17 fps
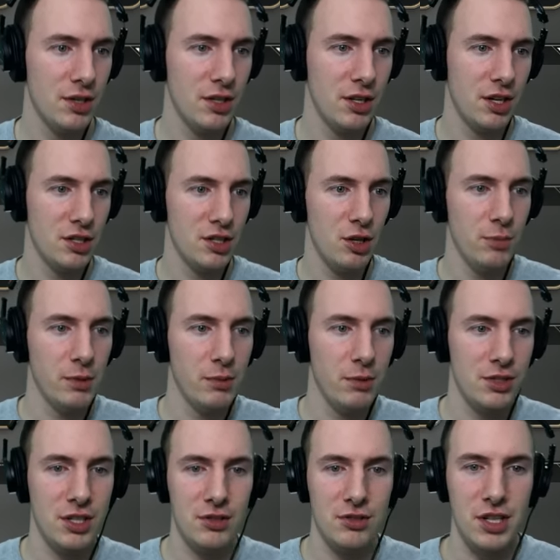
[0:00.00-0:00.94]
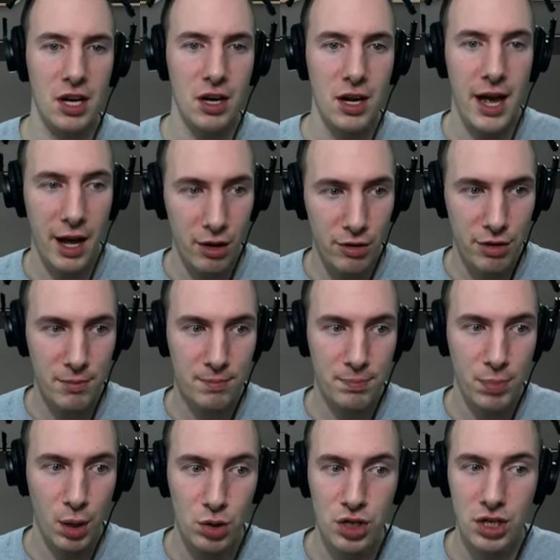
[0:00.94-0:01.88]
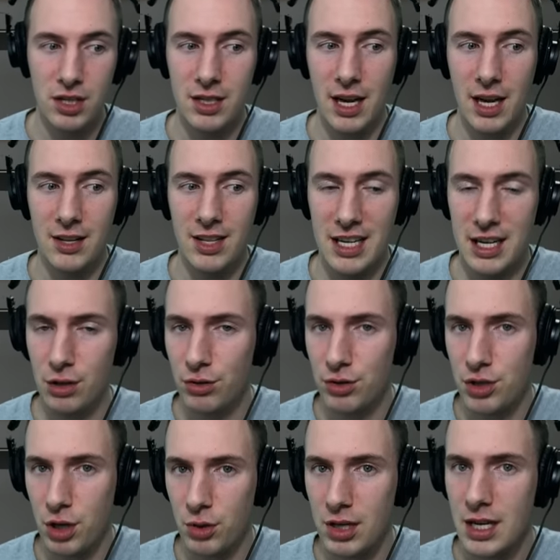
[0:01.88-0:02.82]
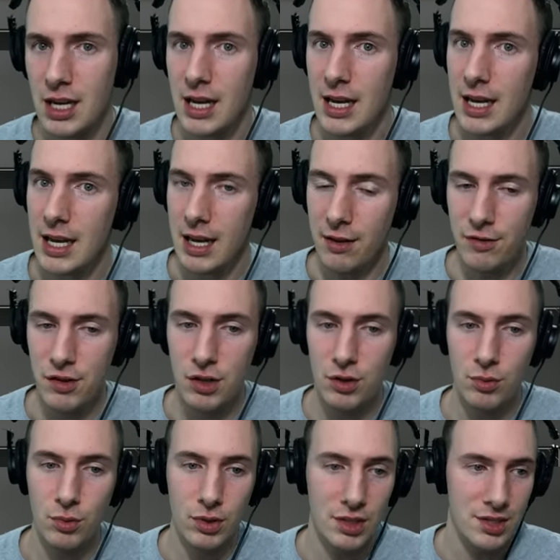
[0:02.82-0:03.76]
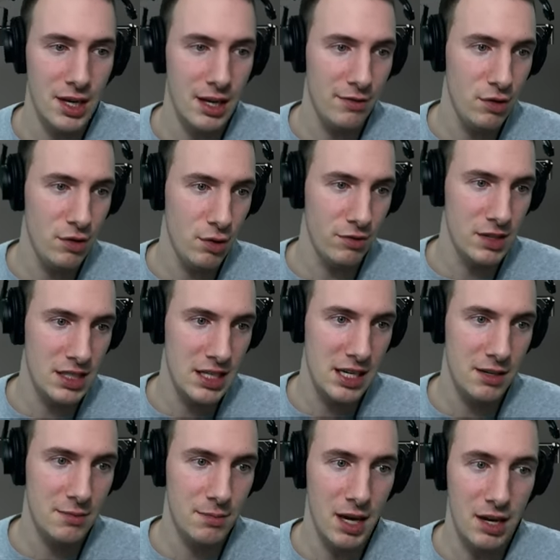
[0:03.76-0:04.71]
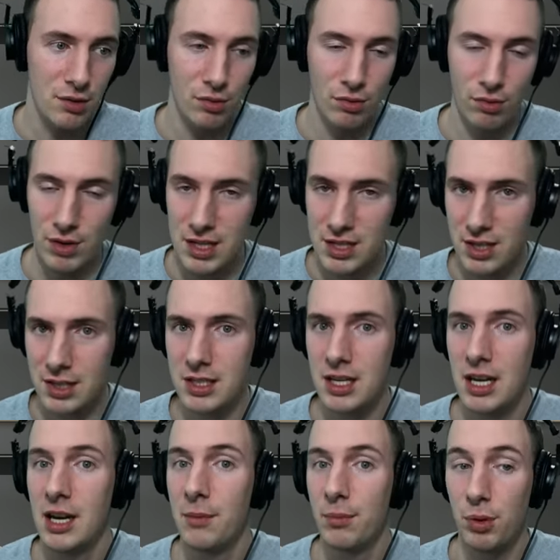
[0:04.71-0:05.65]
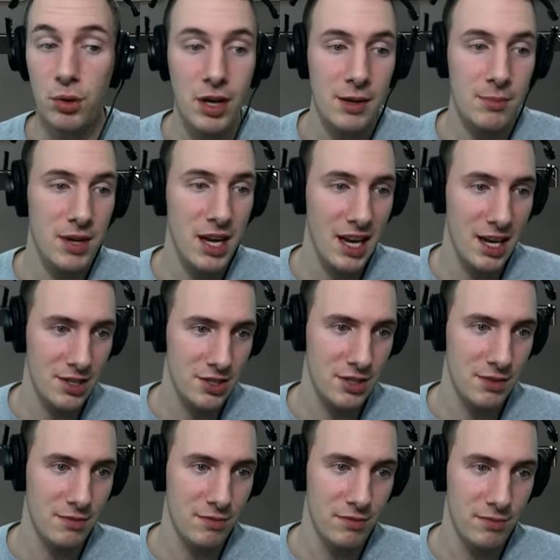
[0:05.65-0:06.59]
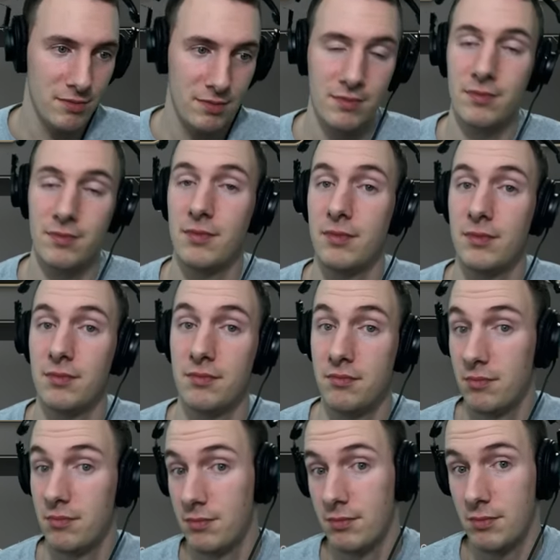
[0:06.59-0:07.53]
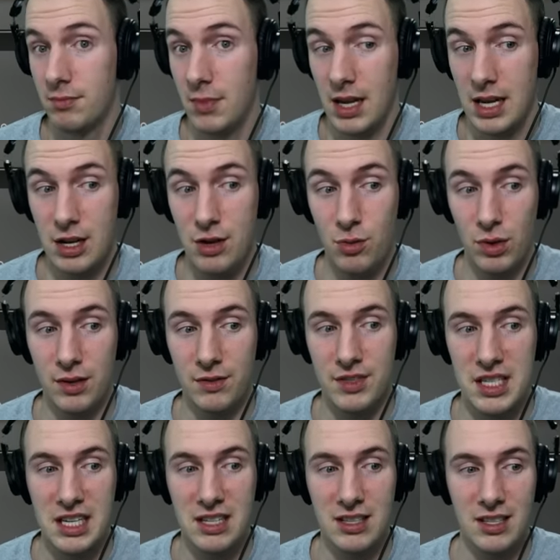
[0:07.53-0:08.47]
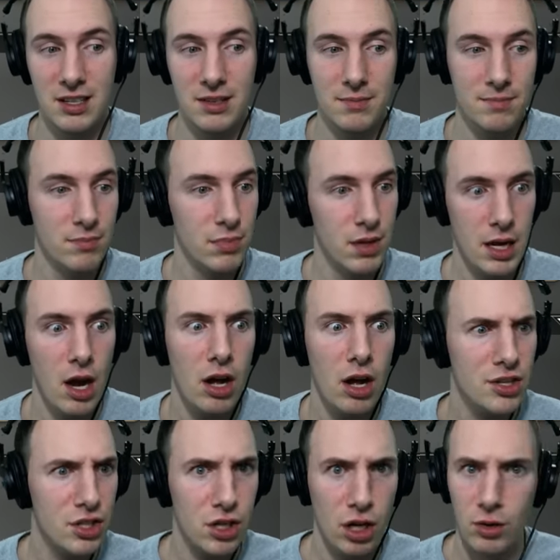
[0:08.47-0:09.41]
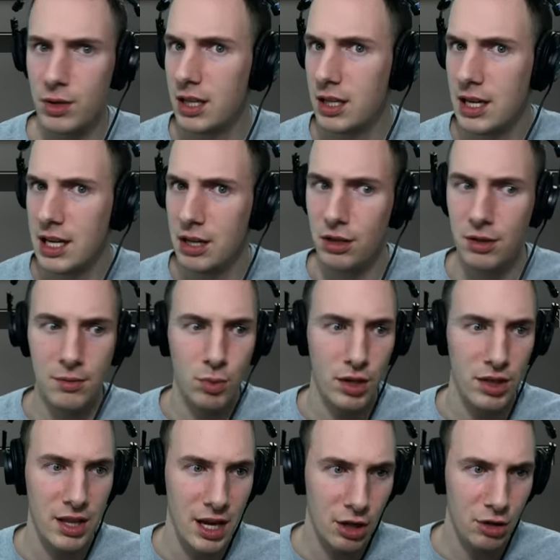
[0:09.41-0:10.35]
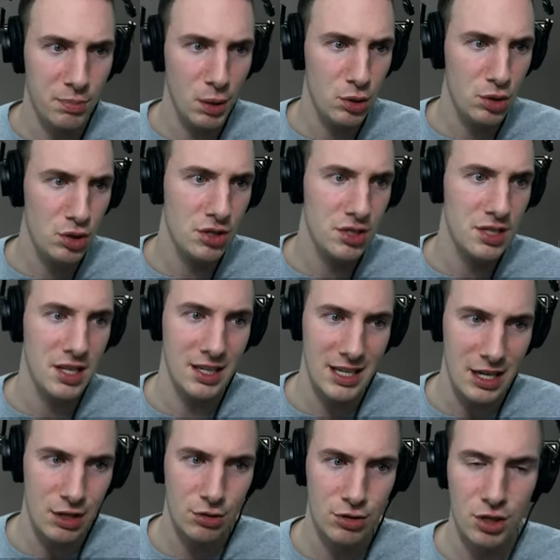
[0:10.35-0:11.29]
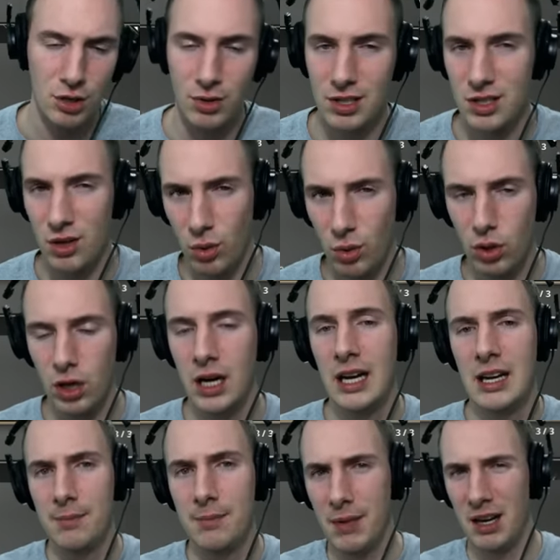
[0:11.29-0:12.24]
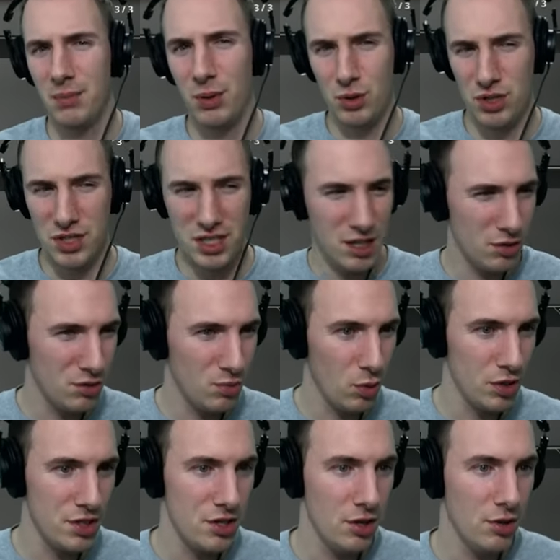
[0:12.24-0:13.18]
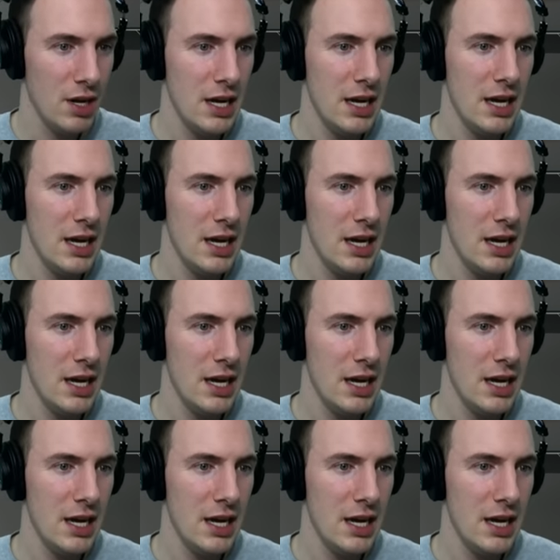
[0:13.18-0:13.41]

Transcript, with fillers: the consumables, there's the health potion and the healer token. If you have seen my recent pro game cast, you would have seen that they all start with health potions and healer tokens or mana potion skill sword. So